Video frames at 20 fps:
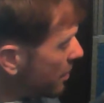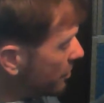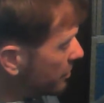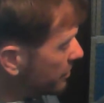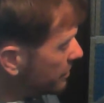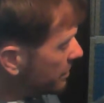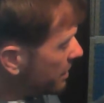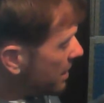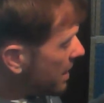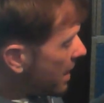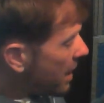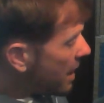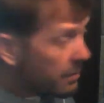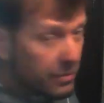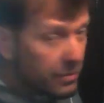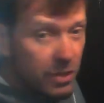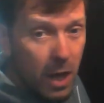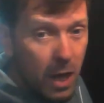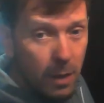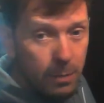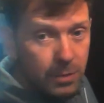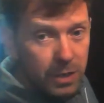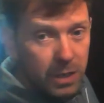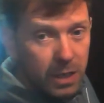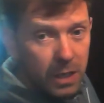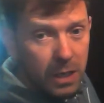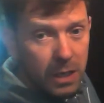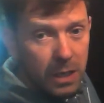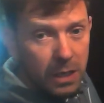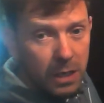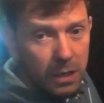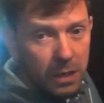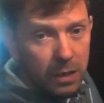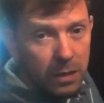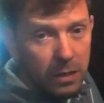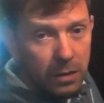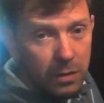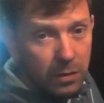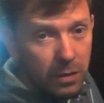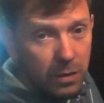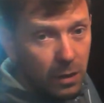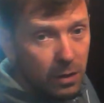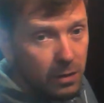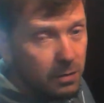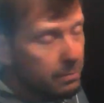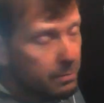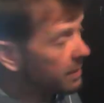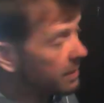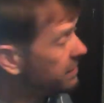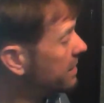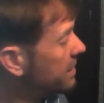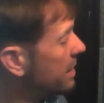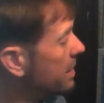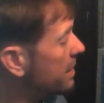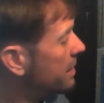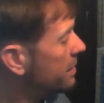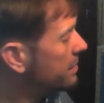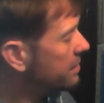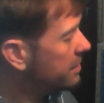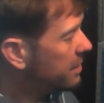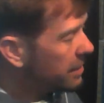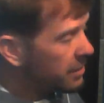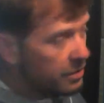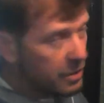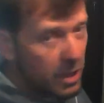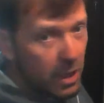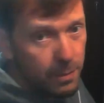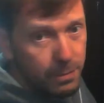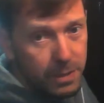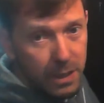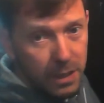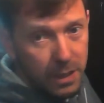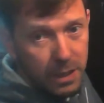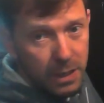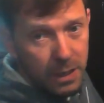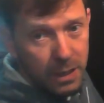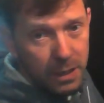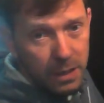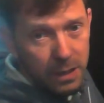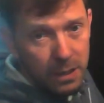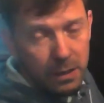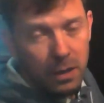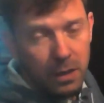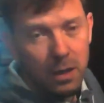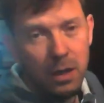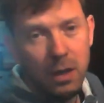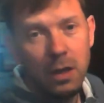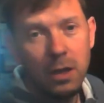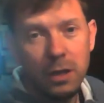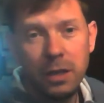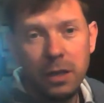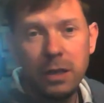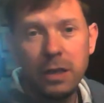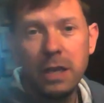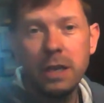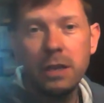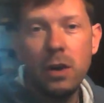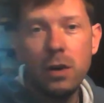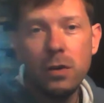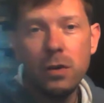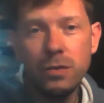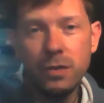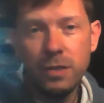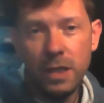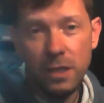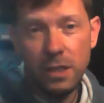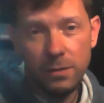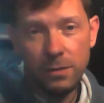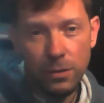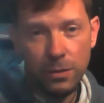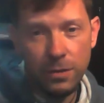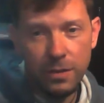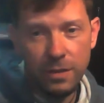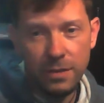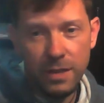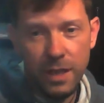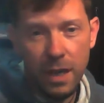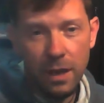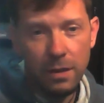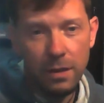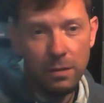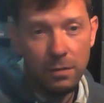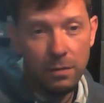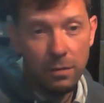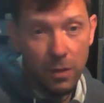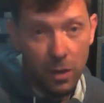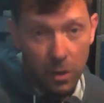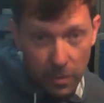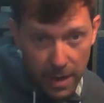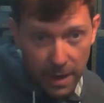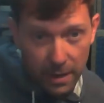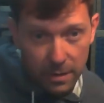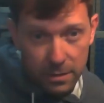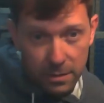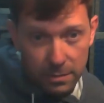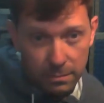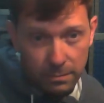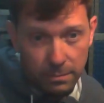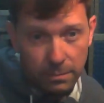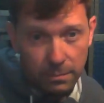those F sharp G, little bits there, C sharp D. You need those intervals to sound correct.